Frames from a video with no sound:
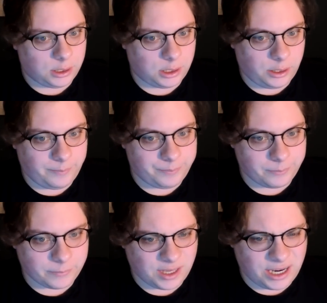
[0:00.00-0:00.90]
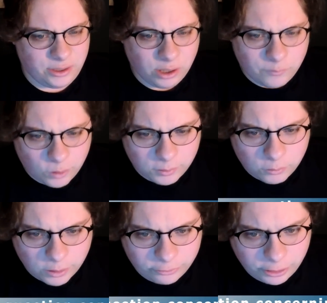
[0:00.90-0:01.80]
um, I do have one
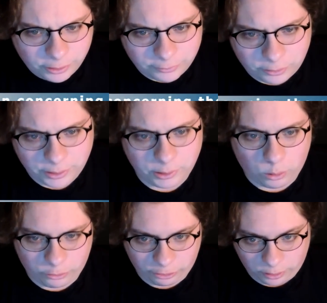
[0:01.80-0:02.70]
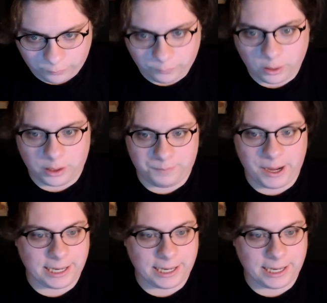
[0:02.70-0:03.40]
question concerning the origin of the Flood.